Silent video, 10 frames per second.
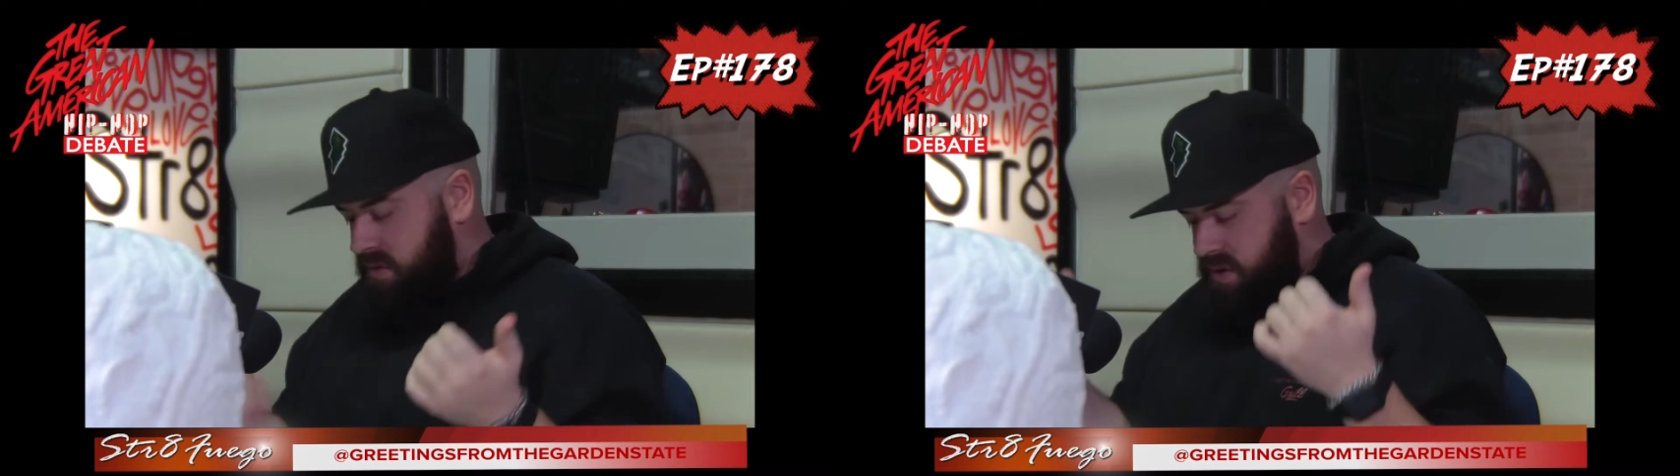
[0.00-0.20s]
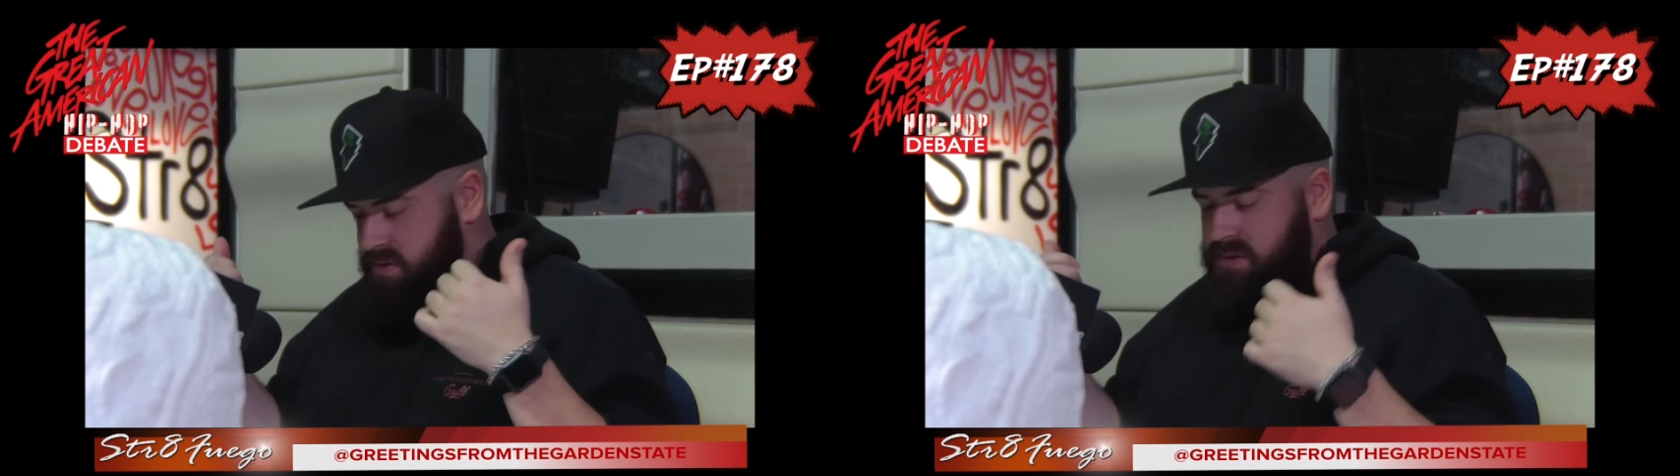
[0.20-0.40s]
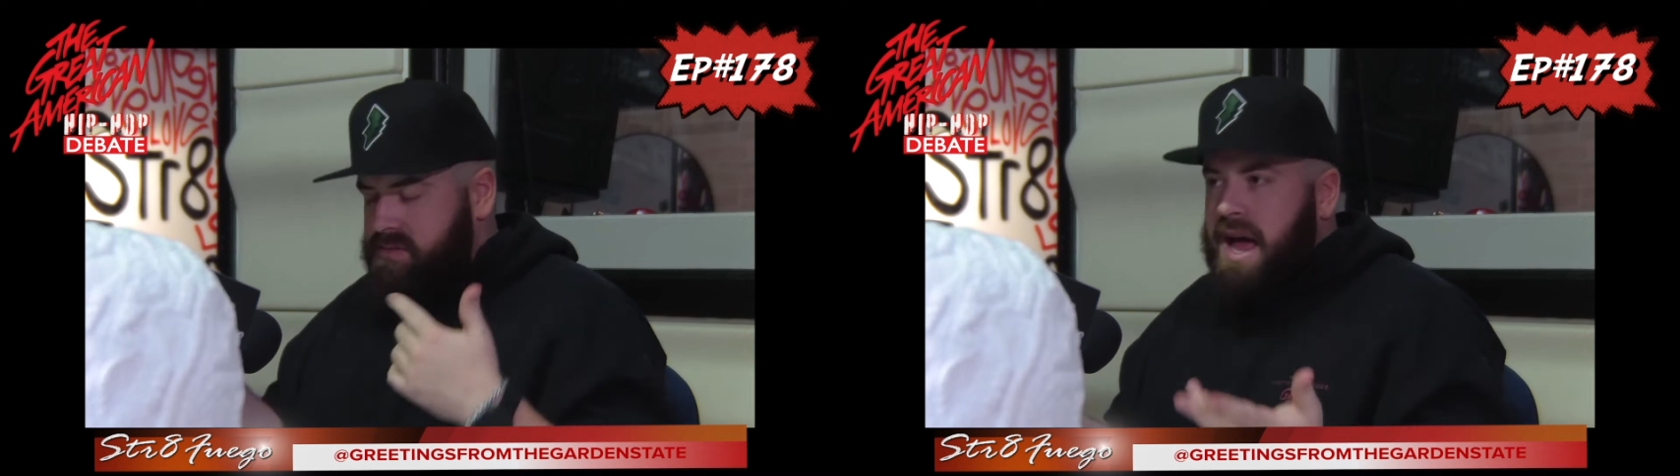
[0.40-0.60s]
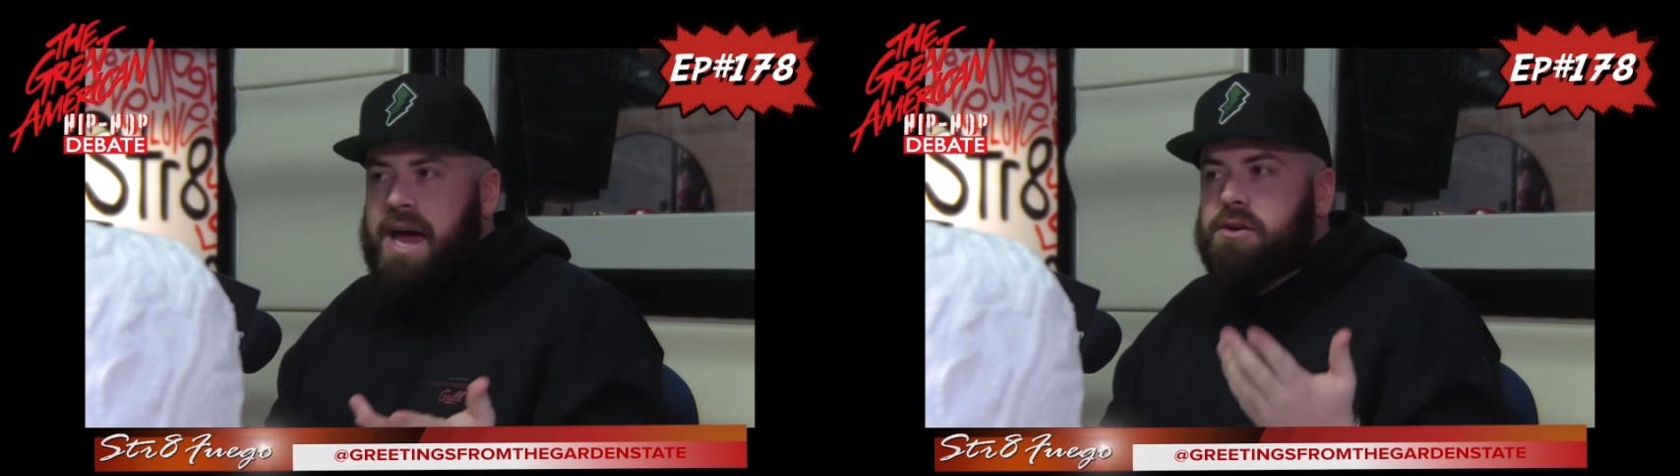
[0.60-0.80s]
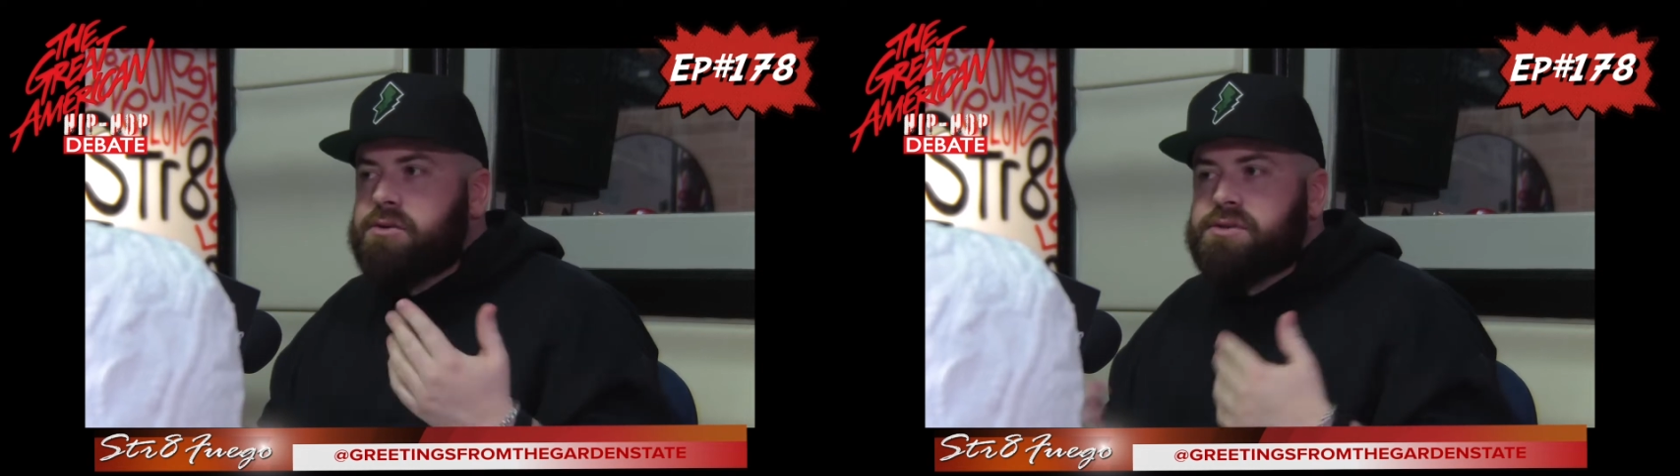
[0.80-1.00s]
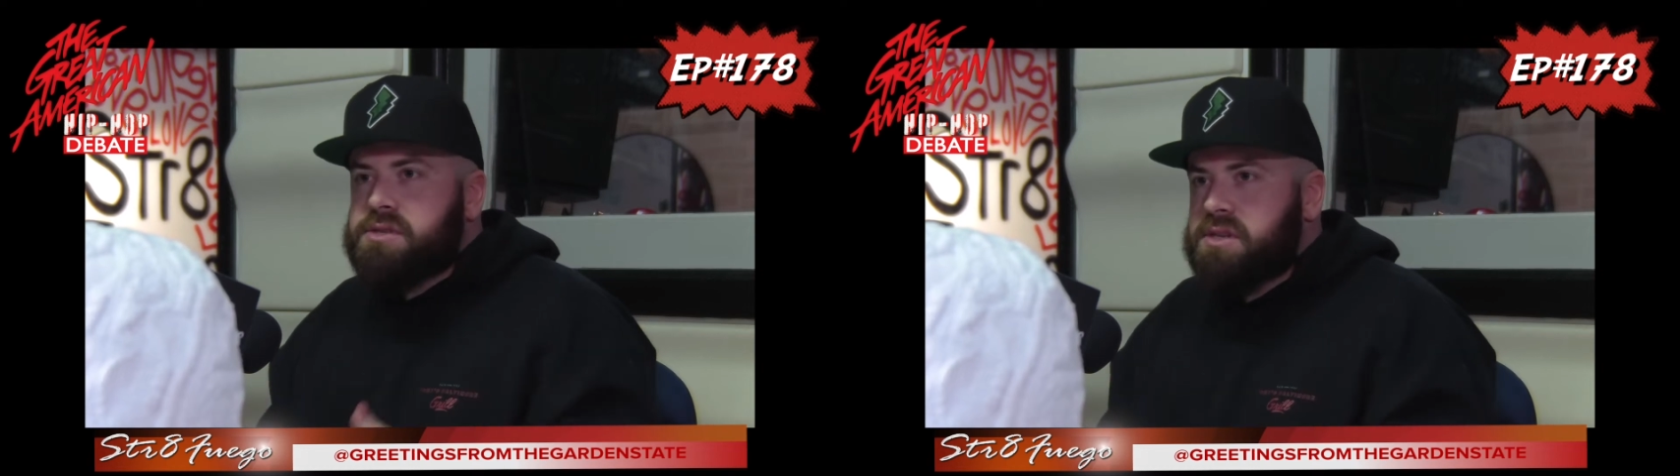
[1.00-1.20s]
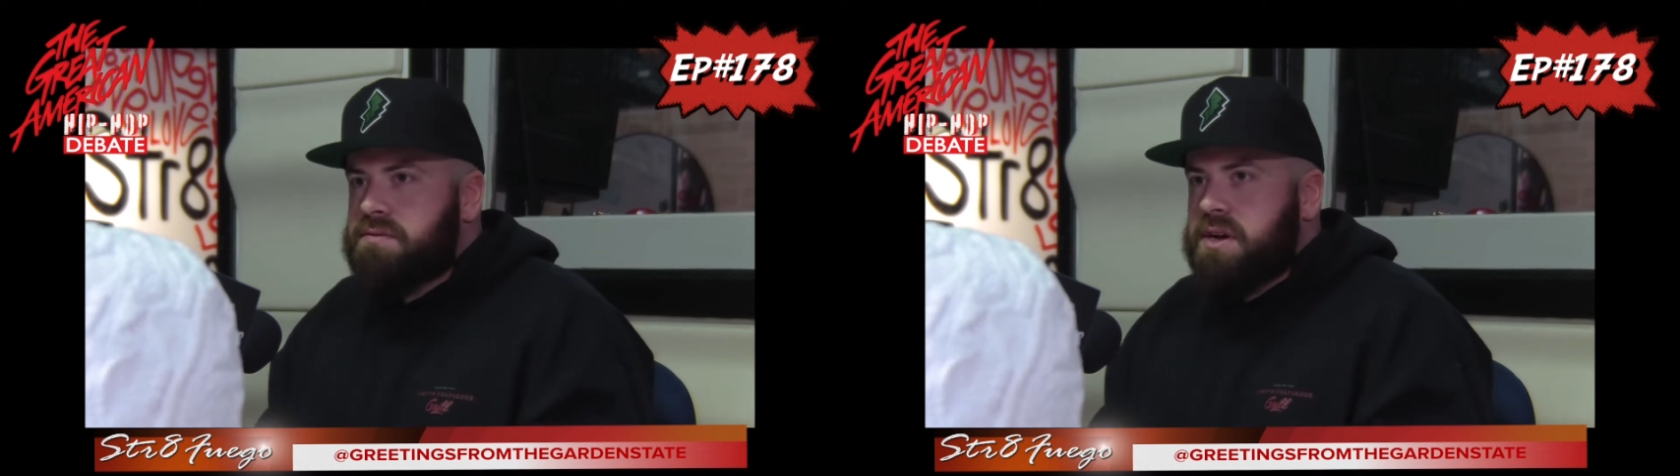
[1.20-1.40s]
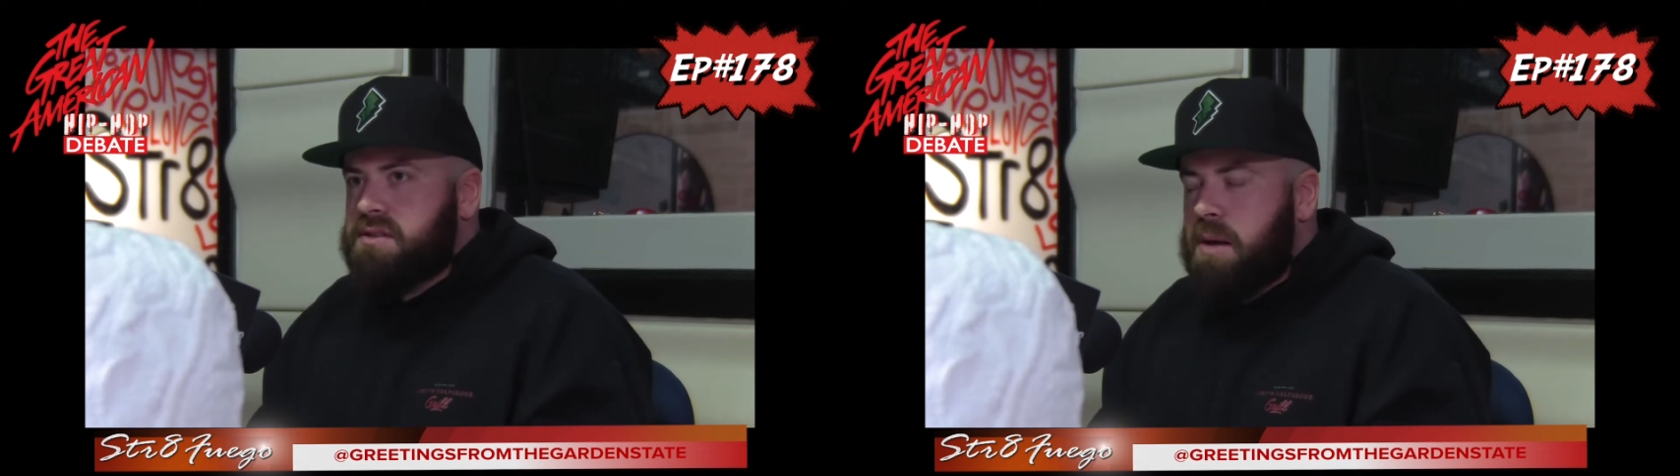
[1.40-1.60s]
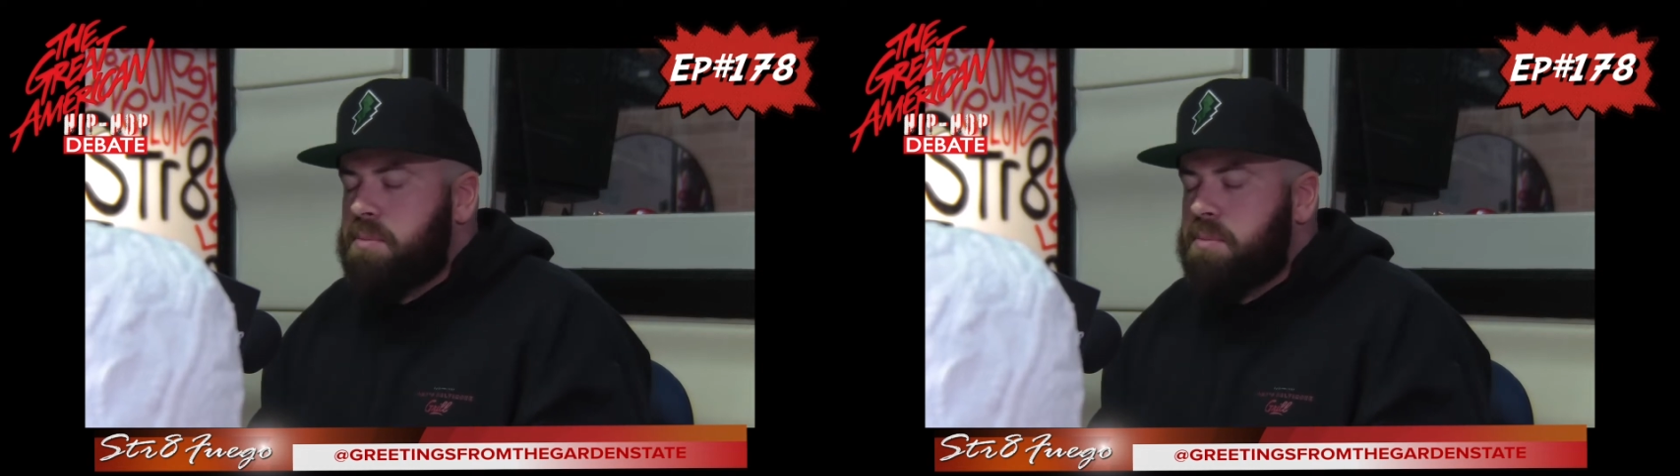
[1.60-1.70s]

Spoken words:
these ladders and stuff like that.